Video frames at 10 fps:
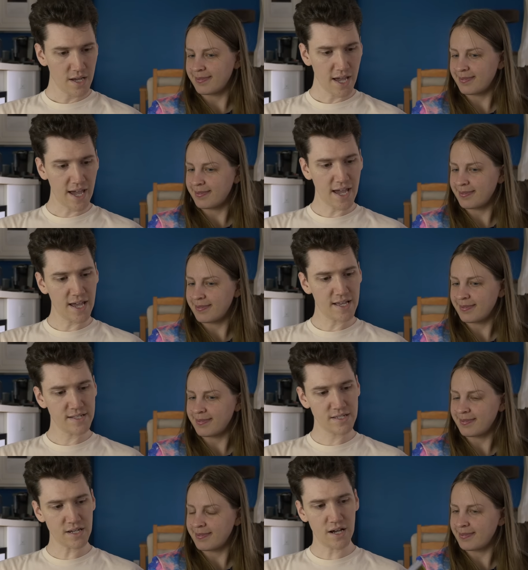
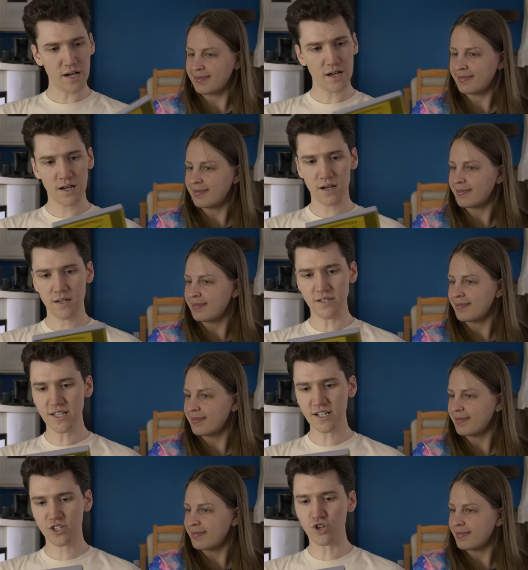Speaker 1: and uh,
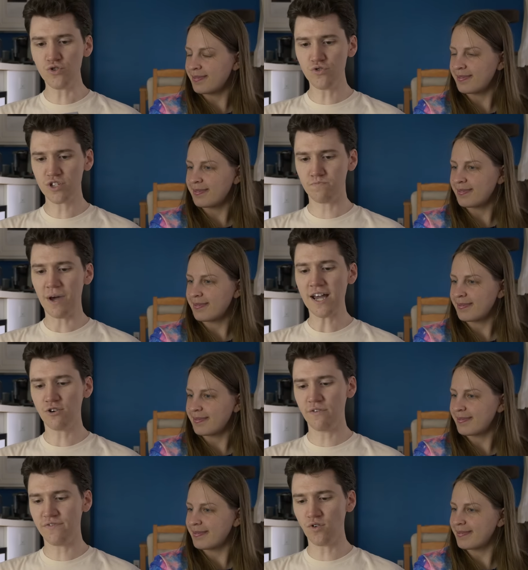Nicktoons
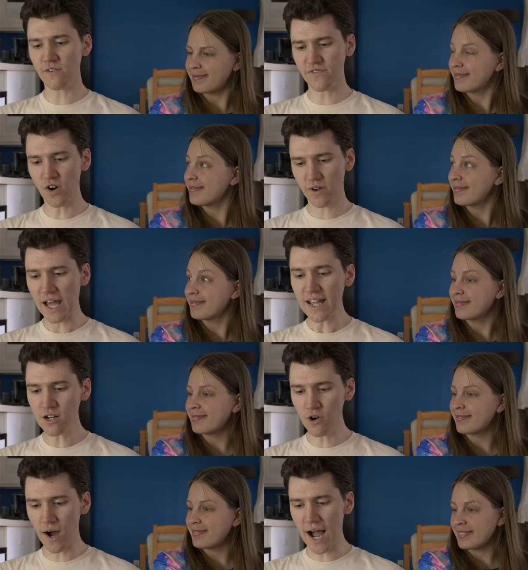Battle for
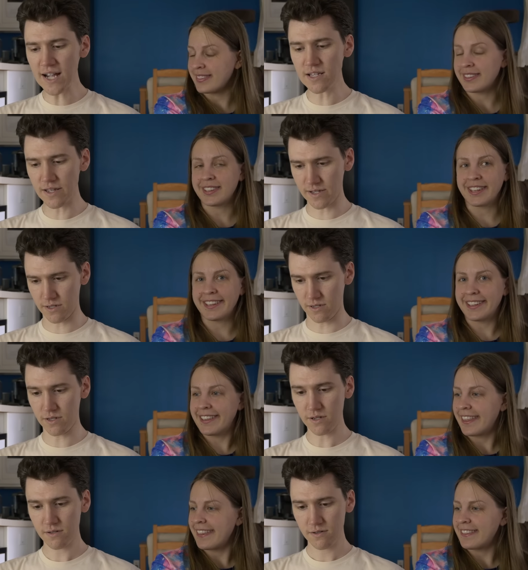Volcano
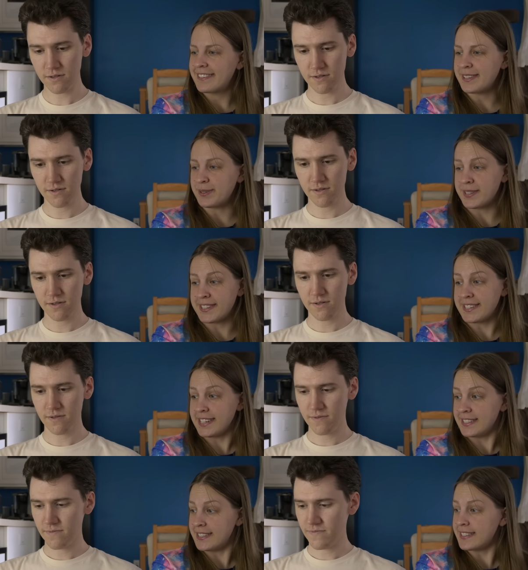Island.
Speaker 2: Sounds
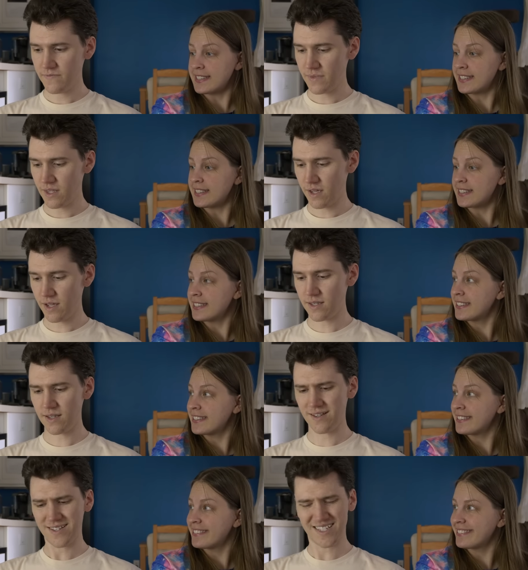intense.
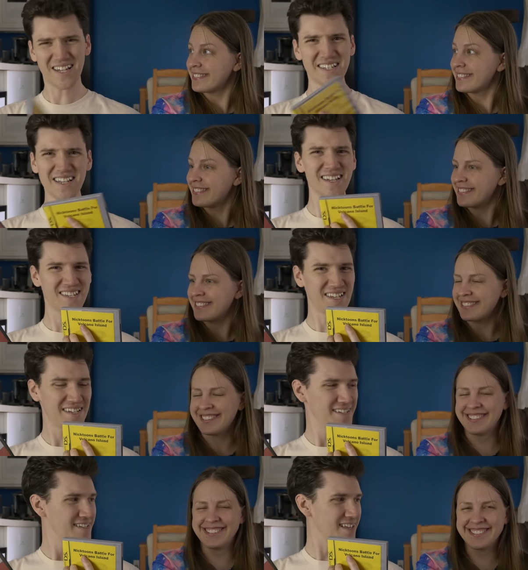
Speaker 1: It, doesn't it?
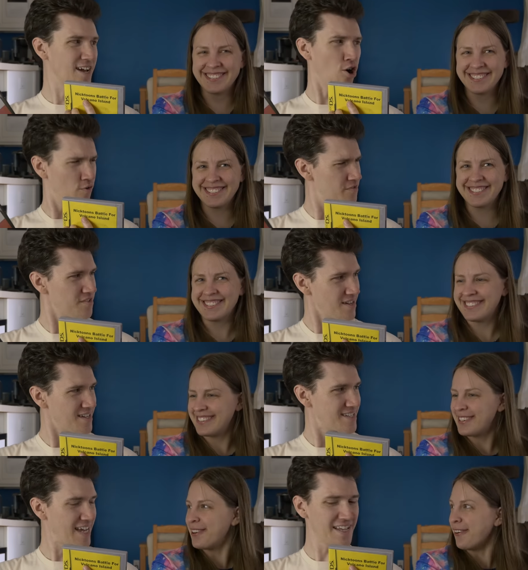like overly
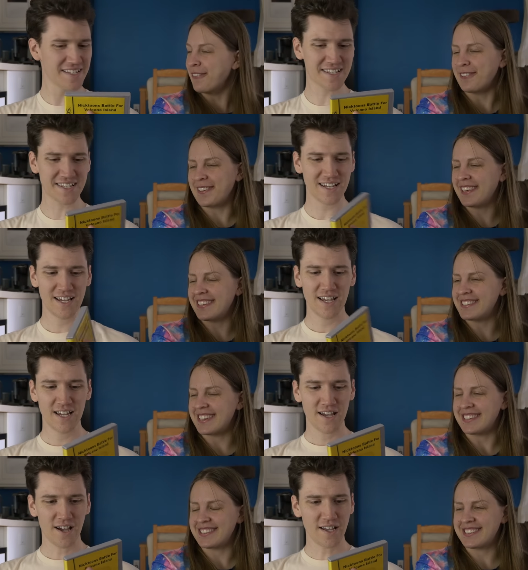intense. Overly
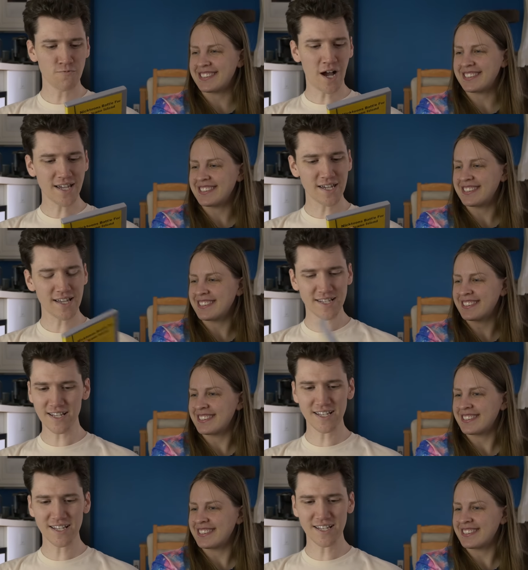intense. And why? It's an